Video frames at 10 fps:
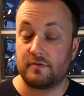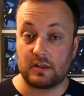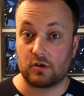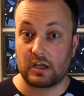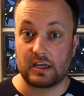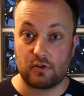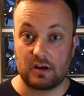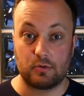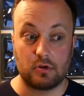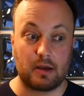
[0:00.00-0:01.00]
They look
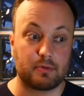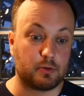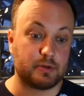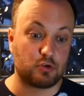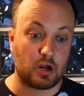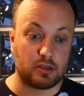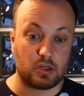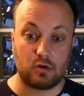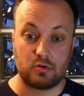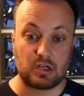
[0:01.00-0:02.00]
incredible. I'm gonna be trying
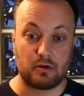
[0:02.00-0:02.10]
those.